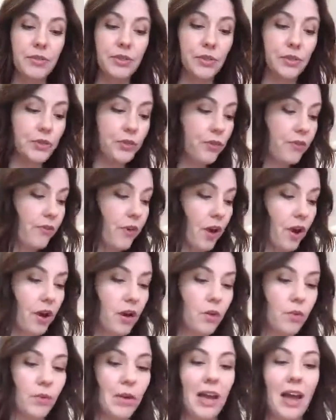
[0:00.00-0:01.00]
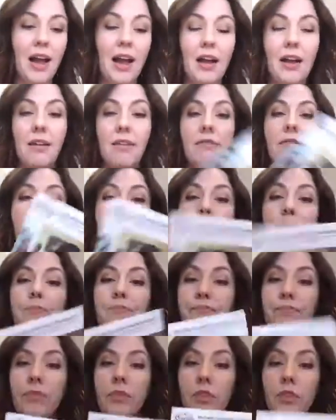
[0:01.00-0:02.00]
So far we have
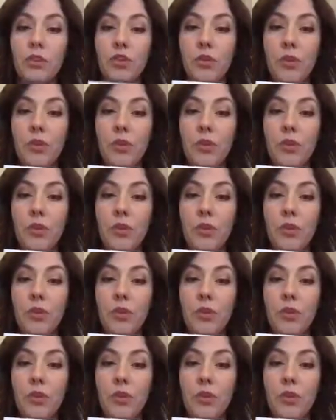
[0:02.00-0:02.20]
the